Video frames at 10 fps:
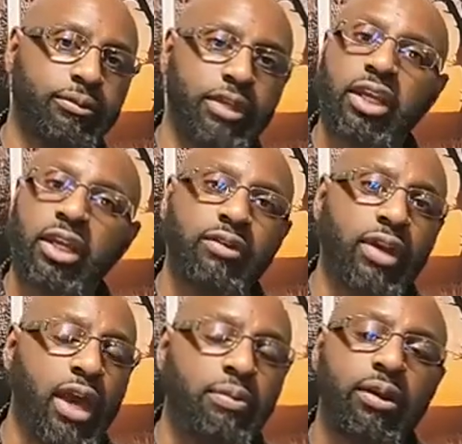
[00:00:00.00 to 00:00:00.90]
Didn't even
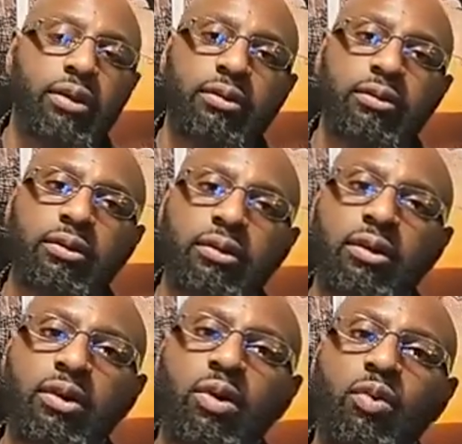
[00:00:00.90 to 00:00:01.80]
happen.
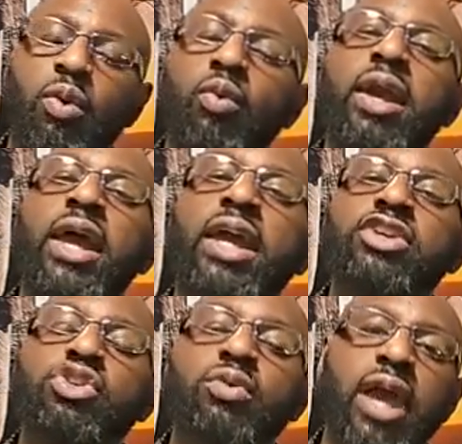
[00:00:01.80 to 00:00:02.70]
Well, what
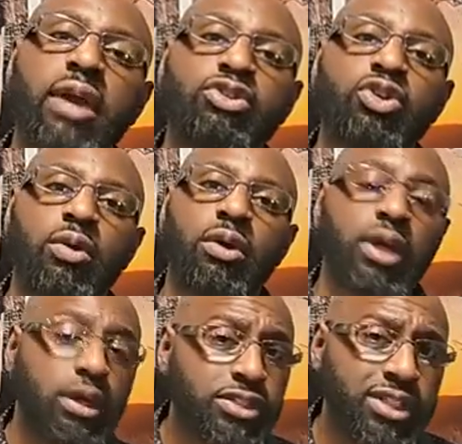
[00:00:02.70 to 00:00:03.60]
angel came to her?
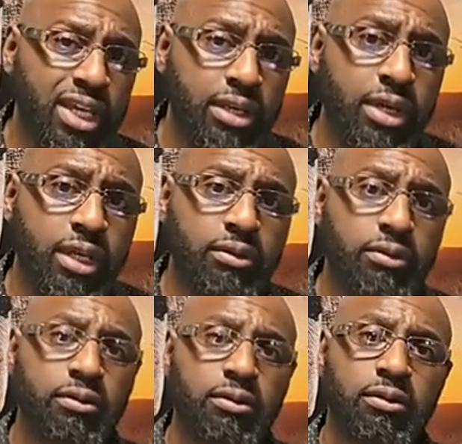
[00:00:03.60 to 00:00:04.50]
It was a demon.
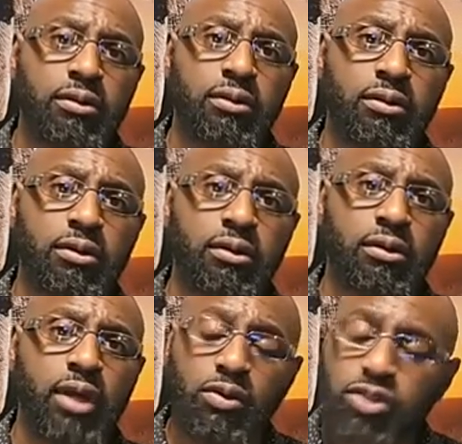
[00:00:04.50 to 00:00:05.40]

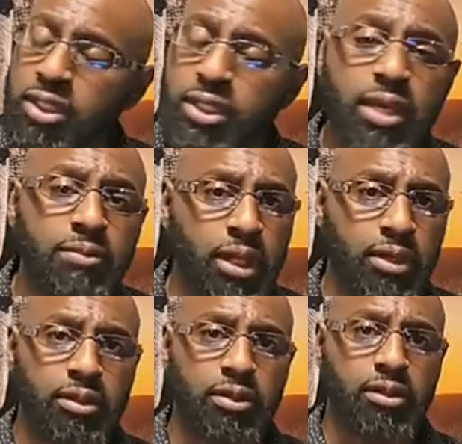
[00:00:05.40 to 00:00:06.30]
It was a demon.
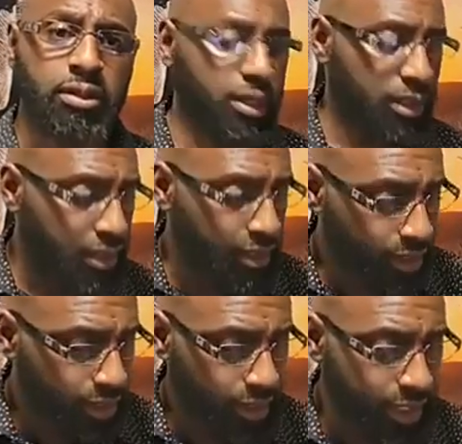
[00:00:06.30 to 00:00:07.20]

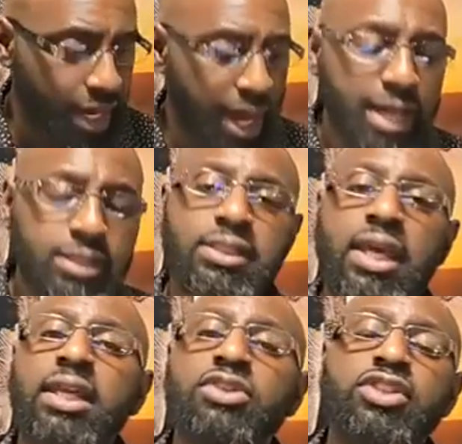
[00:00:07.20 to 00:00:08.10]
God
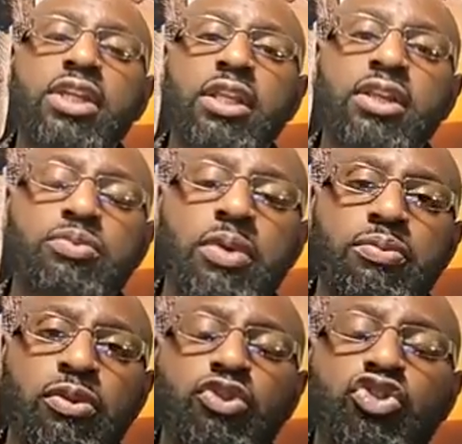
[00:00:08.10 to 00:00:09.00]
said he sent these
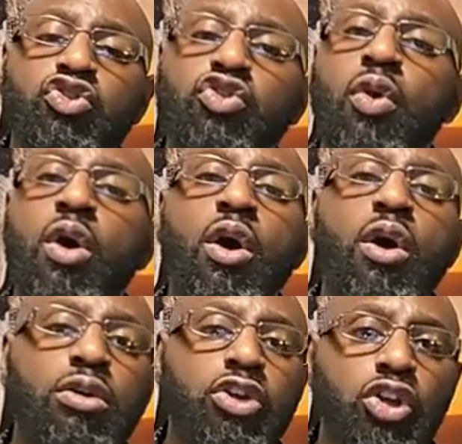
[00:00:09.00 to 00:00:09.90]
people
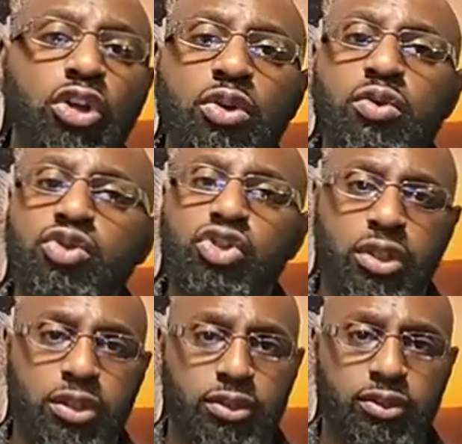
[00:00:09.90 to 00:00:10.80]
strong
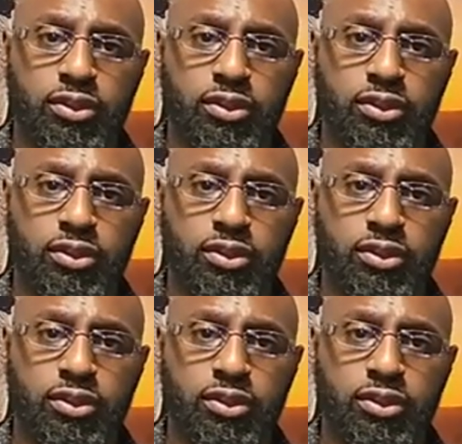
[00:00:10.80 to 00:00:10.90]
delusions.